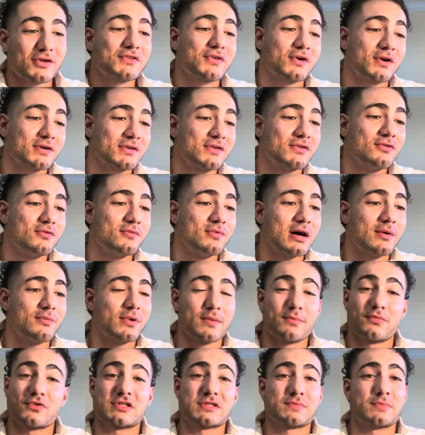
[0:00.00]
I'll talk to you about
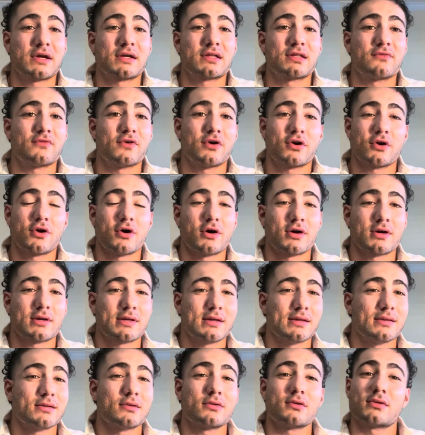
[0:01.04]
my perspective on Anki
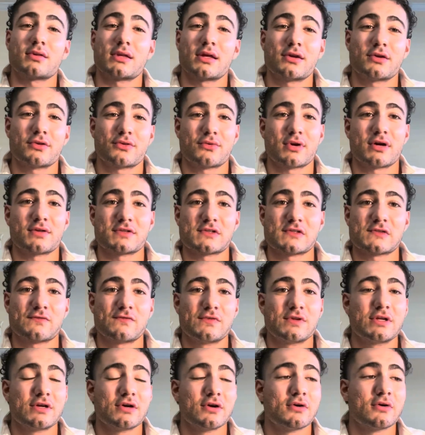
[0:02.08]
a little later throughout this
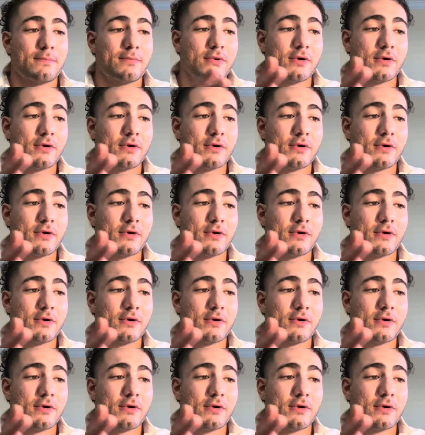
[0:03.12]
video,